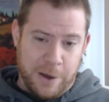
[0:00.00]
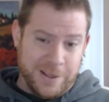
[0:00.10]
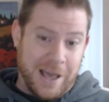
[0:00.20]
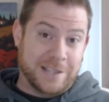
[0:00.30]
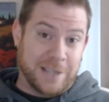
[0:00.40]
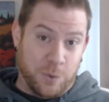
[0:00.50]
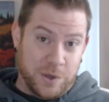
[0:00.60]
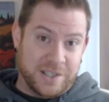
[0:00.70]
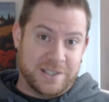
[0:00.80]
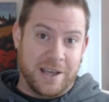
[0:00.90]
as I
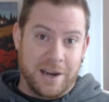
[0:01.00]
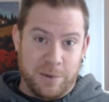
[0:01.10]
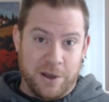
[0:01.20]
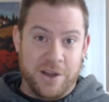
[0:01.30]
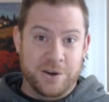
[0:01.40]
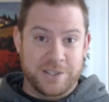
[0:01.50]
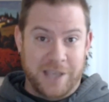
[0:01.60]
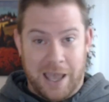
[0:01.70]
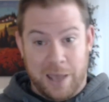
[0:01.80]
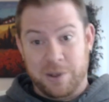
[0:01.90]
was excited about Ender's
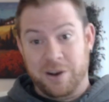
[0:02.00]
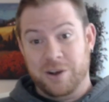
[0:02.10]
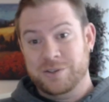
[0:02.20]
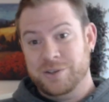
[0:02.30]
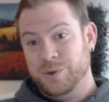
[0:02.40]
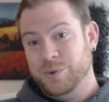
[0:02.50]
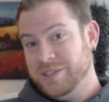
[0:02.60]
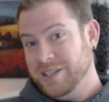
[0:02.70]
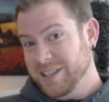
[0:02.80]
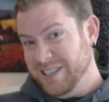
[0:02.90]
Game, and also was a
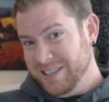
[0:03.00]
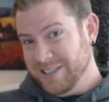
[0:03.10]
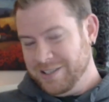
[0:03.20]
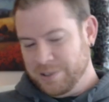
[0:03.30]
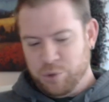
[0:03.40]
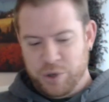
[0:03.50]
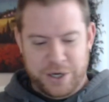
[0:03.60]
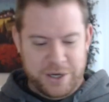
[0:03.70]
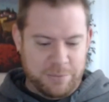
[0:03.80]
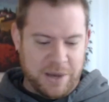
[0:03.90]
little
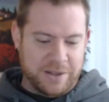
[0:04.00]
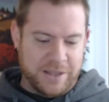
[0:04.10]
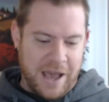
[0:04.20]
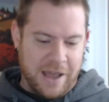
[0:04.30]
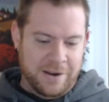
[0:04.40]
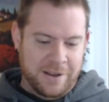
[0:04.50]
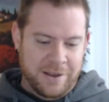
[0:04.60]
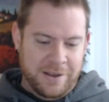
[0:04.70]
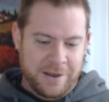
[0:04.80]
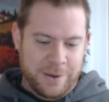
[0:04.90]
disappointed about that.
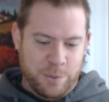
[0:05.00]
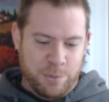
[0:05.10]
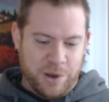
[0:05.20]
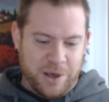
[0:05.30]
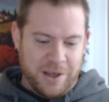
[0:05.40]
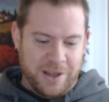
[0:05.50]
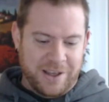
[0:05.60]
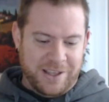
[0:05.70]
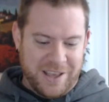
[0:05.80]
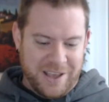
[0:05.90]
But
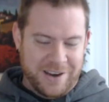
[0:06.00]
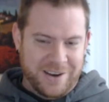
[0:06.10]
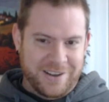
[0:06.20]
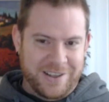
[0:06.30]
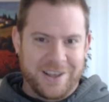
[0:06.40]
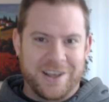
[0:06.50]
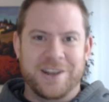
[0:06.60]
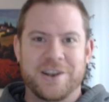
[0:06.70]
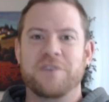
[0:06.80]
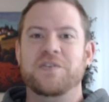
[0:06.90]
again,
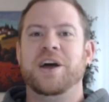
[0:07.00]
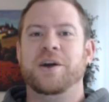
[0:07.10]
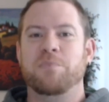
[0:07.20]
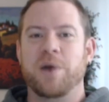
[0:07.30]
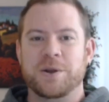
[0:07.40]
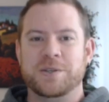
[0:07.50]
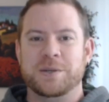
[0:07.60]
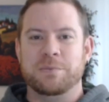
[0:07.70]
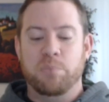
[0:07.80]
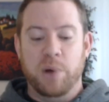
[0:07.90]
enough of that
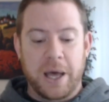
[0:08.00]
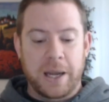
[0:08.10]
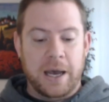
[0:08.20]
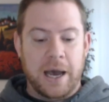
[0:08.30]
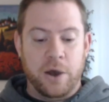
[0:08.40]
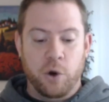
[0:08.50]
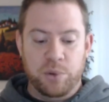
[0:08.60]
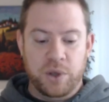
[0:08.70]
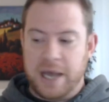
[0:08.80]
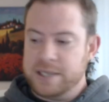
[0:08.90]
comparison. But I hope you
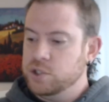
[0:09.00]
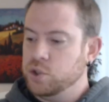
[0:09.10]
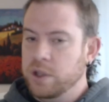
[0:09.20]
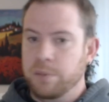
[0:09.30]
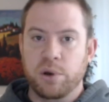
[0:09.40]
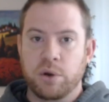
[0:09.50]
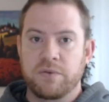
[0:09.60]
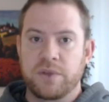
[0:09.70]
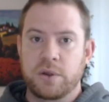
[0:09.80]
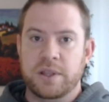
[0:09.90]
guys enjoyed the book
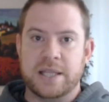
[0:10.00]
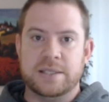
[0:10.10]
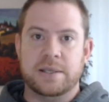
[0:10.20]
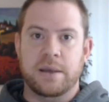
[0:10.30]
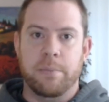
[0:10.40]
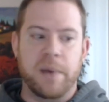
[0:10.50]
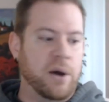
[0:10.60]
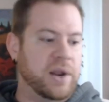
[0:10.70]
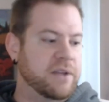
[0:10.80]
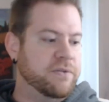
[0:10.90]
review. That's
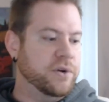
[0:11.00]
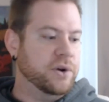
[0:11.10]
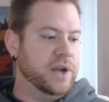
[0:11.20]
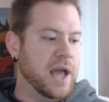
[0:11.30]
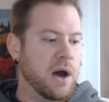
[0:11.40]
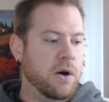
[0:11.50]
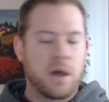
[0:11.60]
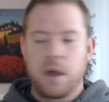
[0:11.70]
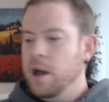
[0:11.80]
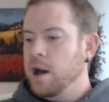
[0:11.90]
about it for now.
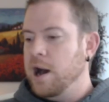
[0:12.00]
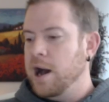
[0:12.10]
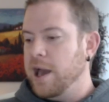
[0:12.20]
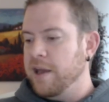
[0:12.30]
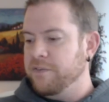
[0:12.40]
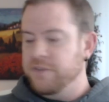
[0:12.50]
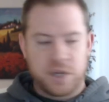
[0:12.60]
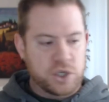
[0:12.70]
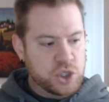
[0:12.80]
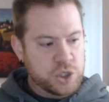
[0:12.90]
I
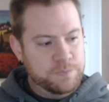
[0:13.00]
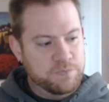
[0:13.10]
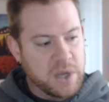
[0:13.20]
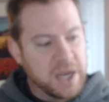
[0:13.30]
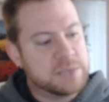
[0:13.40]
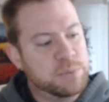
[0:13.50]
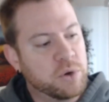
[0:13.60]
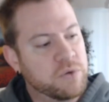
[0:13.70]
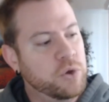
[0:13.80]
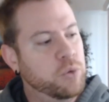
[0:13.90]
finished. My next book
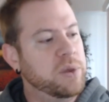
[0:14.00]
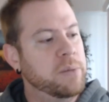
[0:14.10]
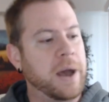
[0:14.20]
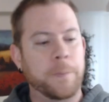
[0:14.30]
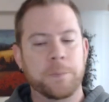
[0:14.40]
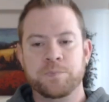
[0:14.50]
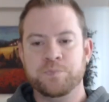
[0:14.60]
review will be about